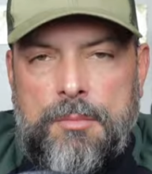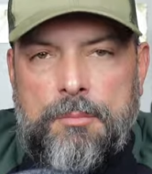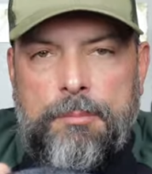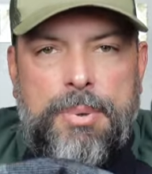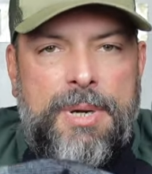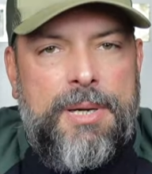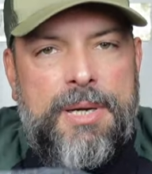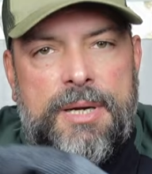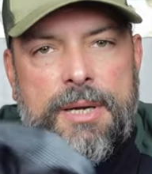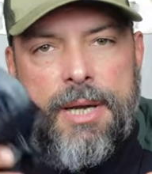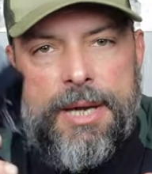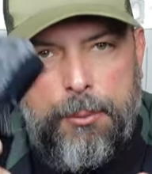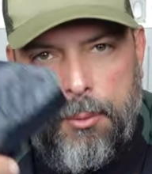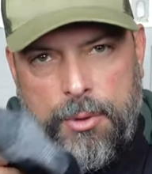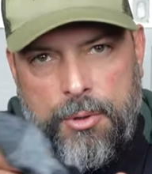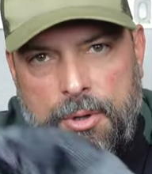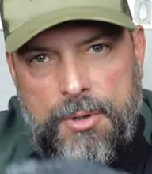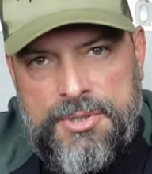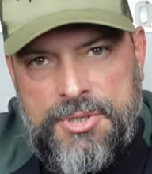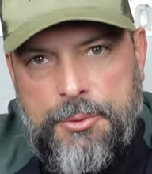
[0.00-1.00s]
but it
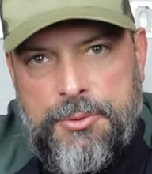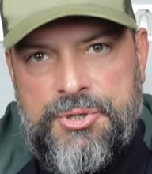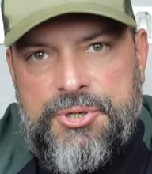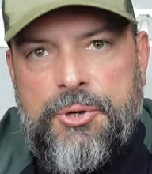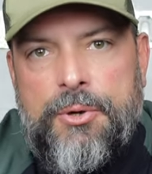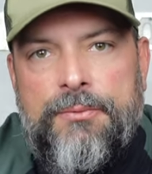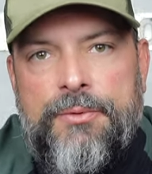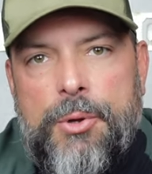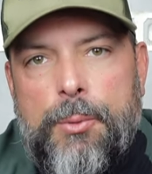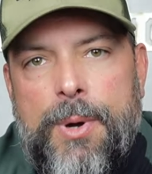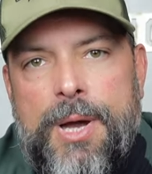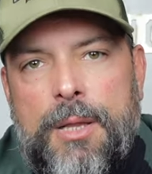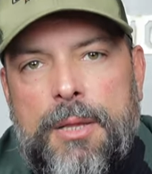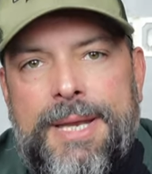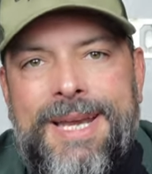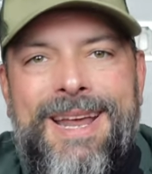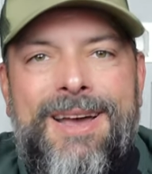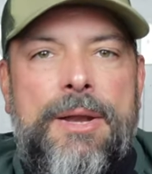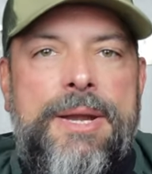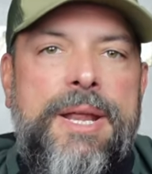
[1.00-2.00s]
will also serve you well
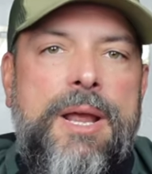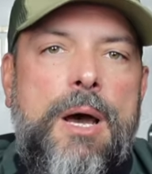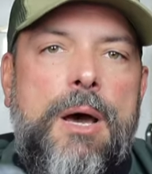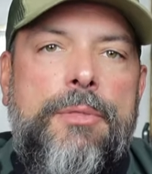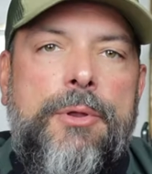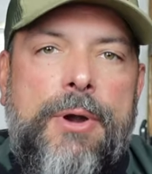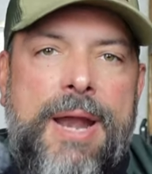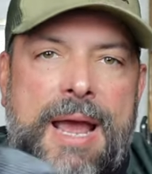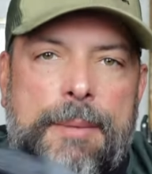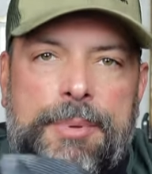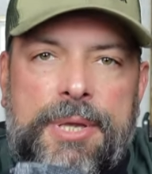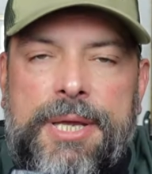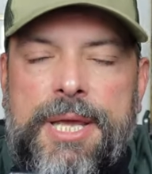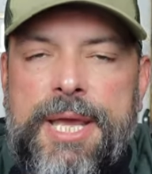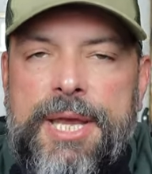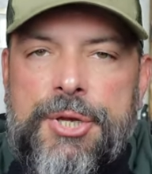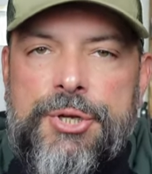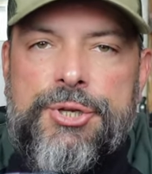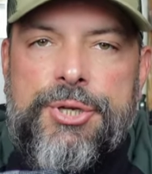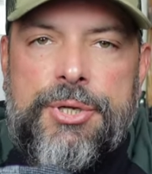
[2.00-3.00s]
in any other
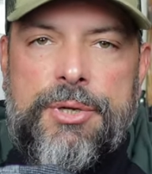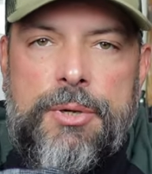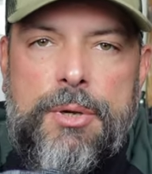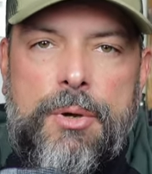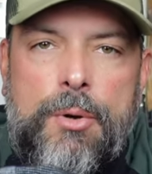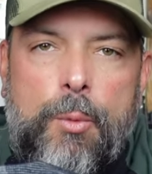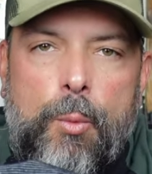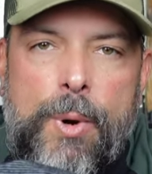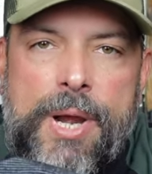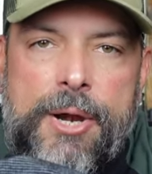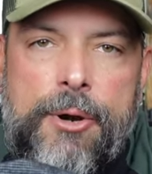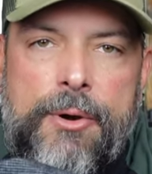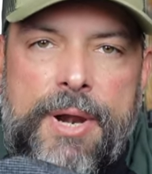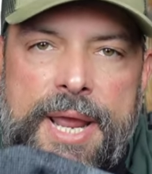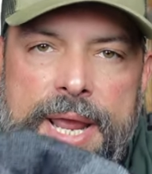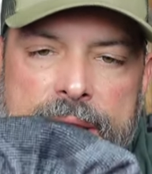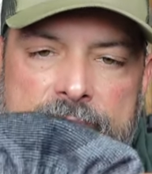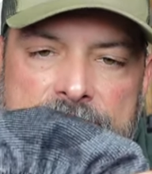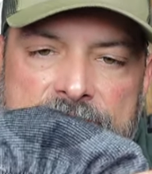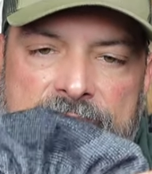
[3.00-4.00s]
application where
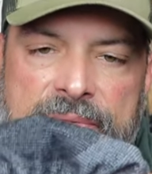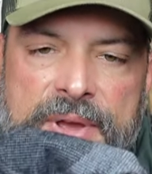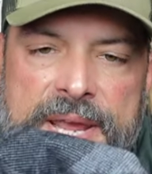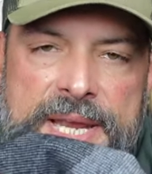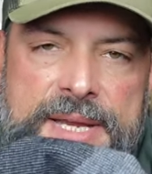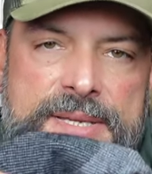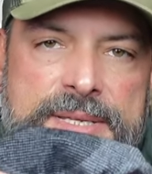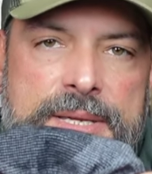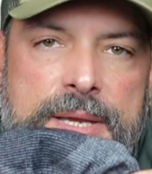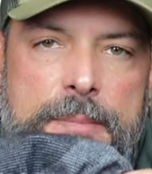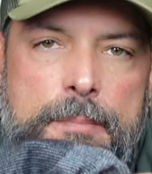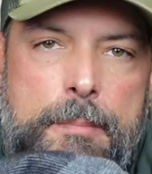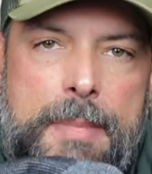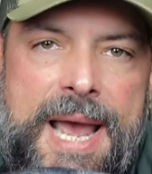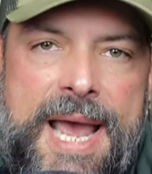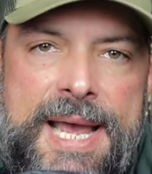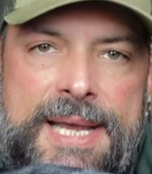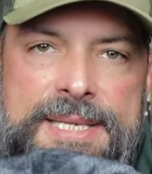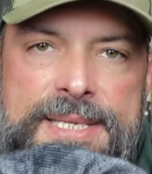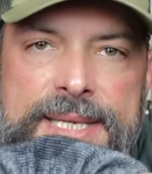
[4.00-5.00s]
a face
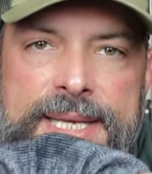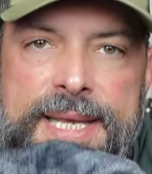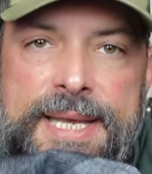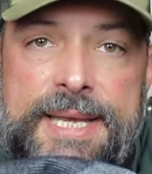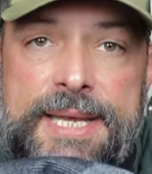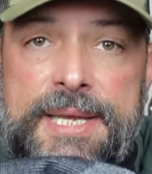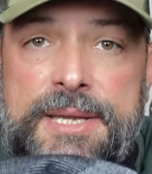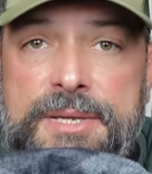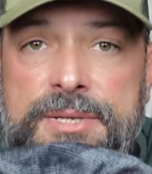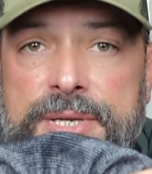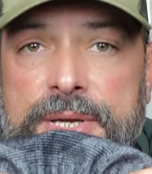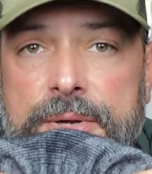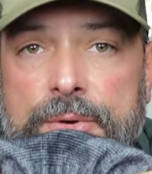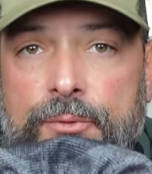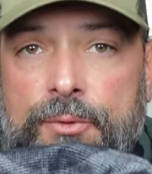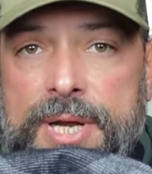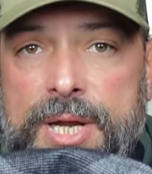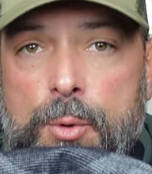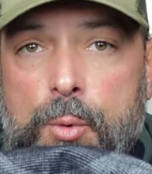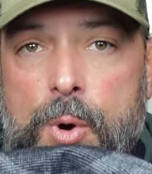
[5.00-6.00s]
mask is
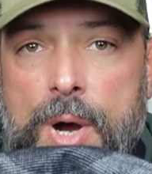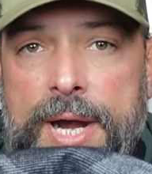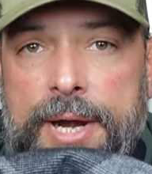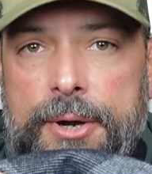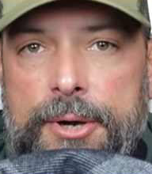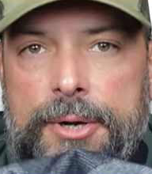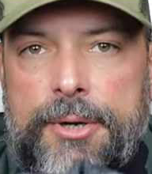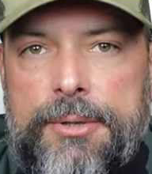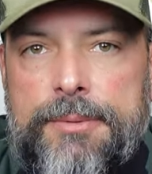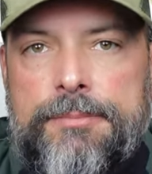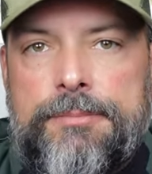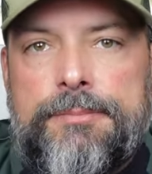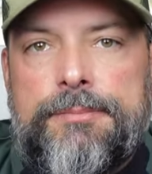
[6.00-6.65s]
required.